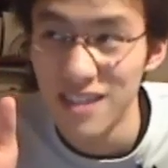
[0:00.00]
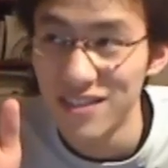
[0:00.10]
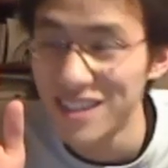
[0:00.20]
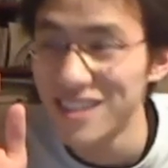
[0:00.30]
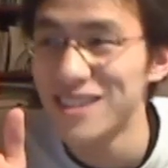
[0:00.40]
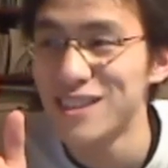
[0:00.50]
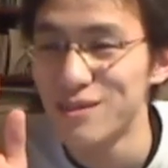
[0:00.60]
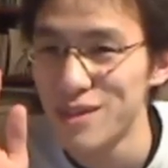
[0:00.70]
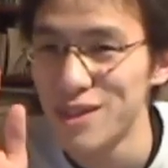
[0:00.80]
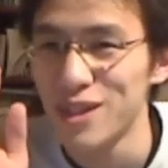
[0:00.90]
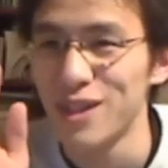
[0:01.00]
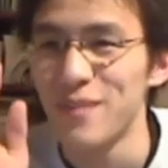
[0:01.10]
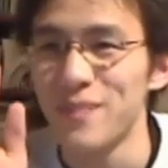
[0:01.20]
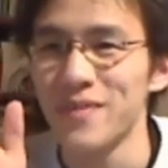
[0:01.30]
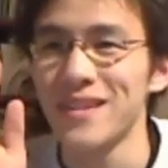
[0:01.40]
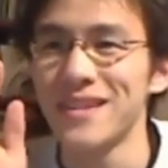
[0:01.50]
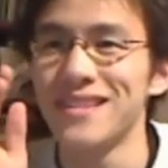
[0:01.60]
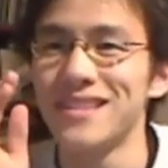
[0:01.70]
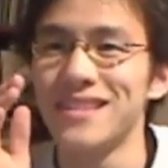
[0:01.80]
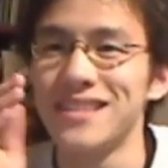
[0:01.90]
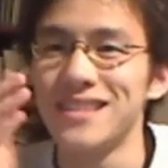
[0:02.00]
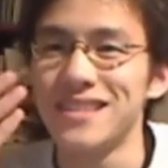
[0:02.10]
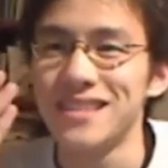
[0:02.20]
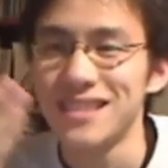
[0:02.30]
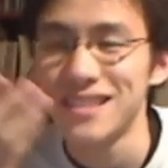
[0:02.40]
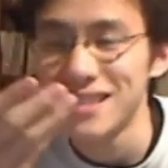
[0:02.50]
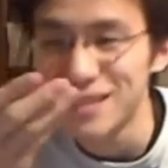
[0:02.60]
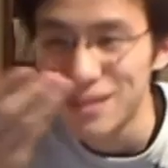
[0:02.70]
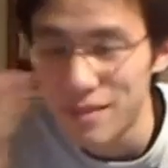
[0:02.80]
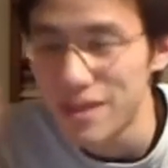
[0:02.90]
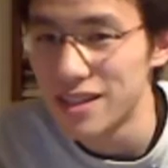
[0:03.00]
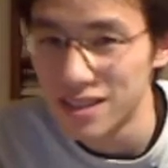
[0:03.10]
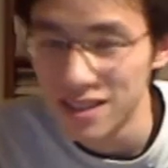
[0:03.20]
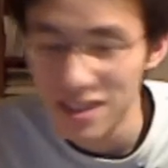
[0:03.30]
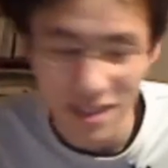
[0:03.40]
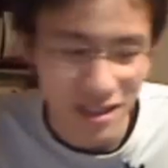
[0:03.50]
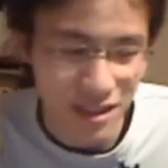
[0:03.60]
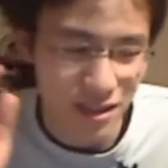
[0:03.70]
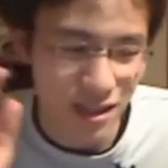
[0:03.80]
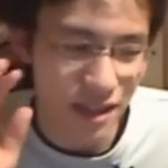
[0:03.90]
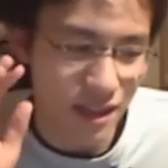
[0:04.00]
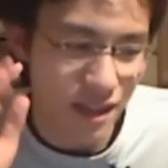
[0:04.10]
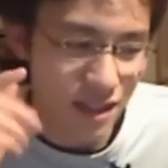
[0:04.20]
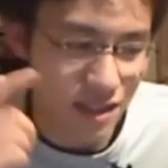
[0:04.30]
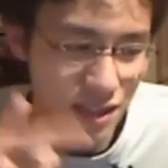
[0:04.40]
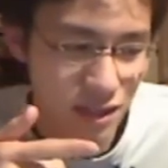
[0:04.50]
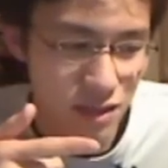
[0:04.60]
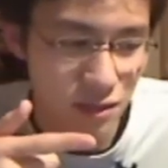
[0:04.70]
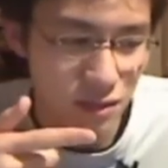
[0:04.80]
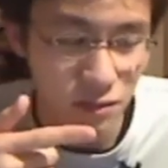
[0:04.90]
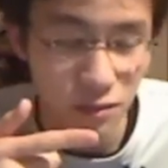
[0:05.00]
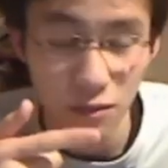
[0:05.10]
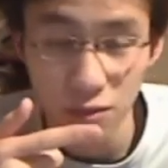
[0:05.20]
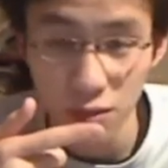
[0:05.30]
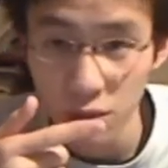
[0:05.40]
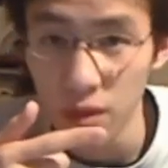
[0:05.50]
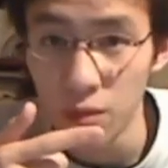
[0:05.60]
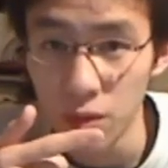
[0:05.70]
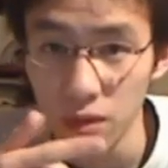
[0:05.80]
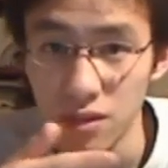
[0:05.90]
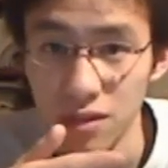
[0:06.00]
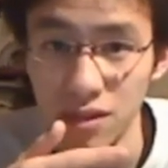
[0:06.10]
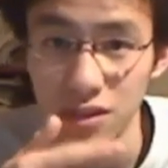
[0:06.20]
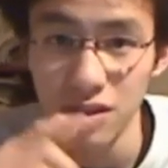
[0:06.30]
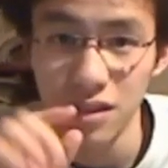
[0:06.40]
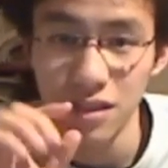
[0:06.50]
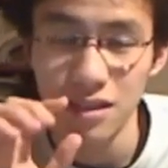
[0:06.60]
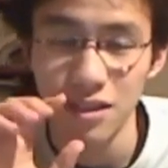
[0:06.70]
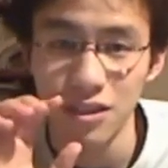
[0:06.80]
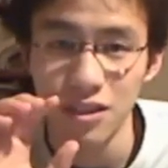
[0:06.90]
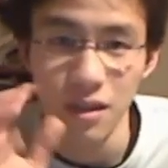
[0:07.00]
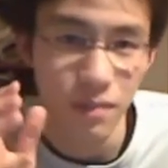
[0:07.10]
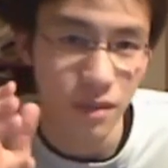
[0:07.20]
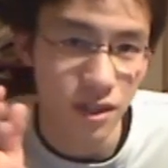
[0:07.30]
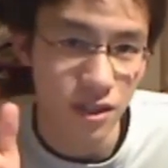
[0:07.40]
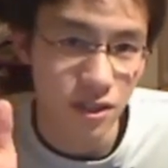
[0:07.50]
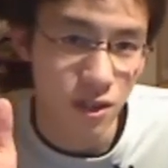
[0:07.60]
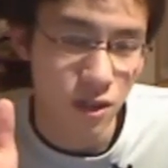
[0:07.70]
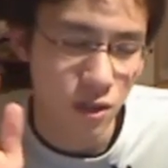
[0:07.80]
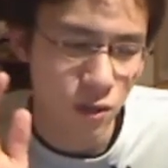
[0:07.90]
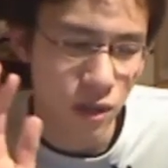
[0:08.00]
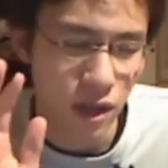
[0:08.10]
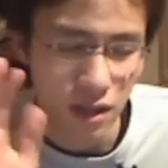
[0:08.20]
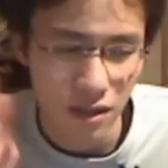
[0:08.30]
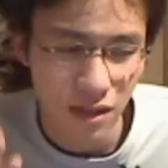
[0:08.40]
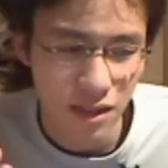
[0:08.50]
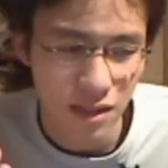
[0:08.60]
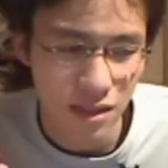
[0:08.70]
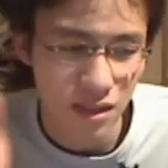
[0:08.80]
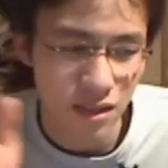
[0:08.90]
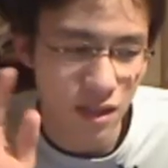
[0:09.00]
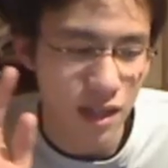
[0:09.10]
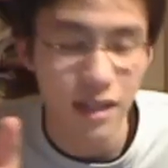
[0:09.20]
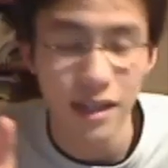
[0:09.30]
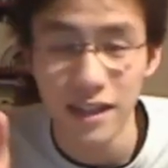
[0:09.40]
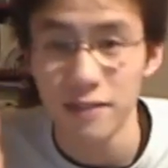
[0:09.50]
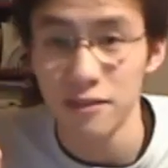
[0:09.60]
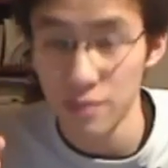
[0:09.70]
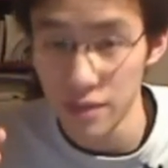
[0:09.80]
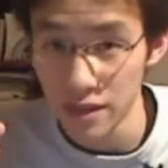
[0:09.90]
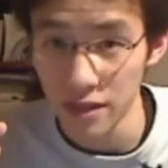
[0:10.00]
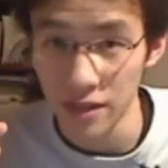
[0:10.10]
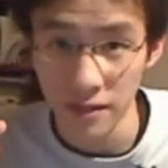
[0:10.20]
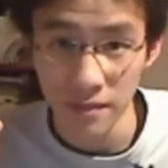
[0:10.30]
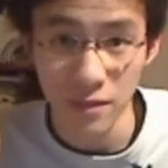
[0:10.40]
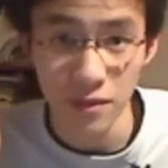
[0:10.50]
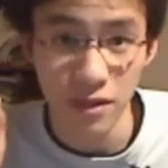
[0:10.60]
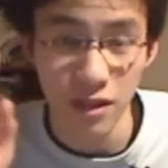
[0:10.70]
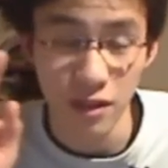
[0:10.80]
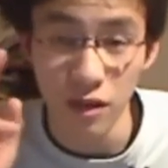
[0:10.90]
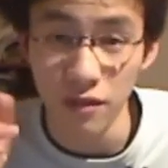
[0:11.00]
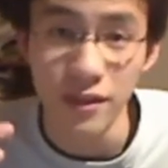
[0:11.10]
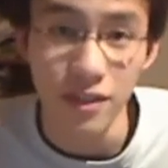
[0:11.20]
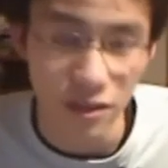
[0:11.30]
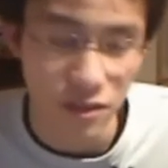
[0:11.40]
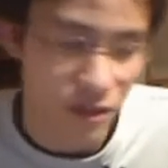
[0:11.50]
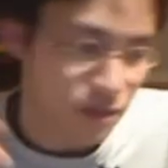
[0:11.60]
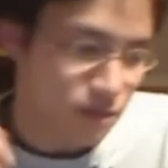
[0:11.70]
English speaker speaks. So I think this woman was Japanese, or at least not native speaker of English.